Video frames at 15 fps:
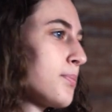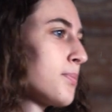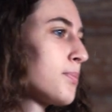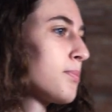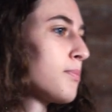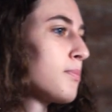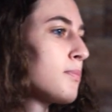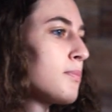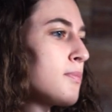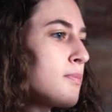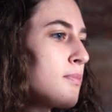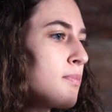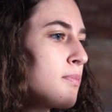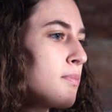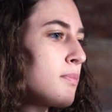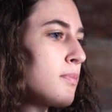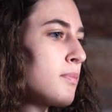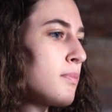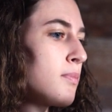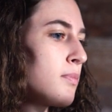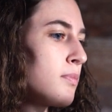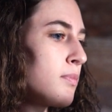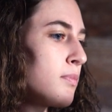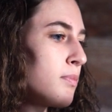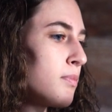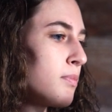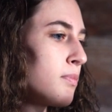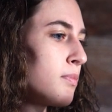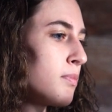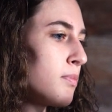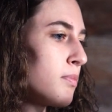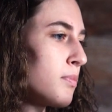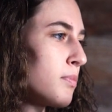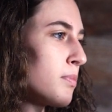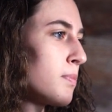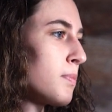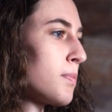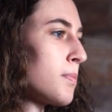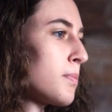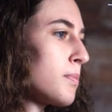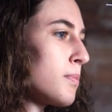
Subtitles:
Nobody speaks.